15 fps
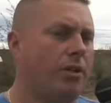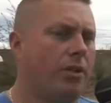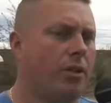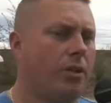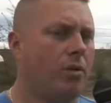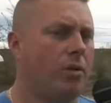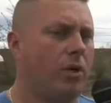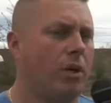You
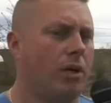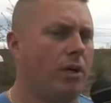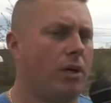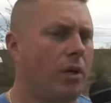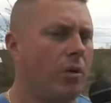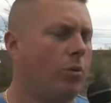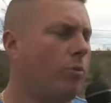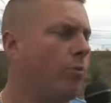know,
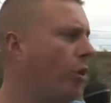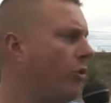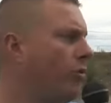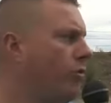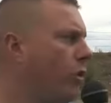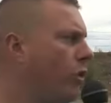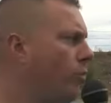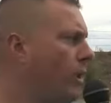we're both
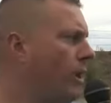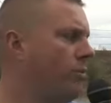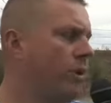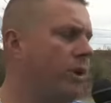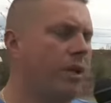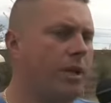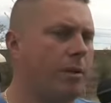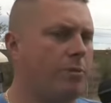grown men when
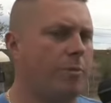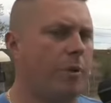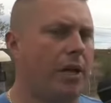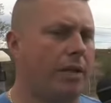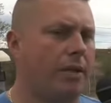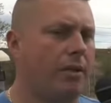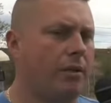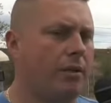he comes
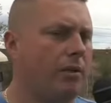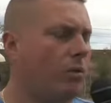back here,